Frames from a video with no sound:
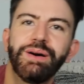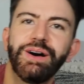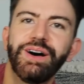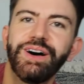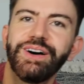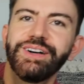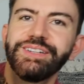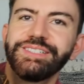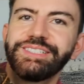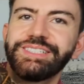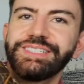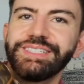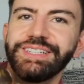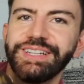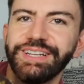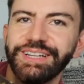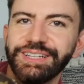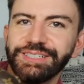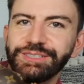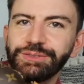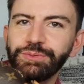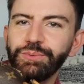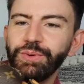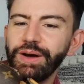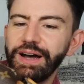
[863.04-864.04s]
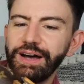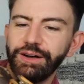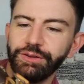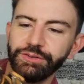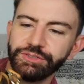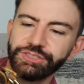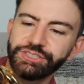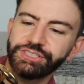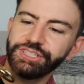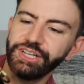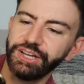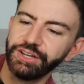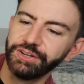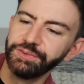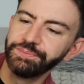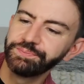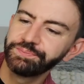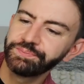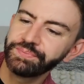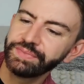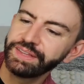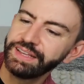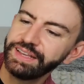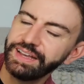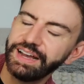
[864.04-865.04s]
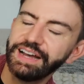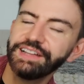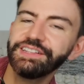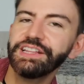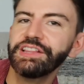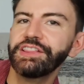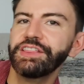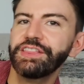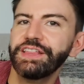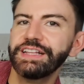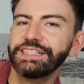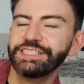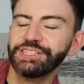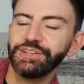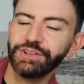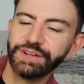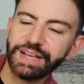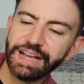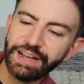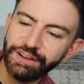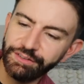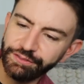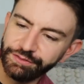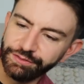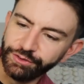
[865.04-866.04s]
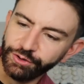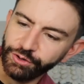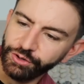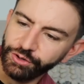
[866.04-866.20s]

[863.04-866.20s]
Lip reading: part as well. So another thing to look out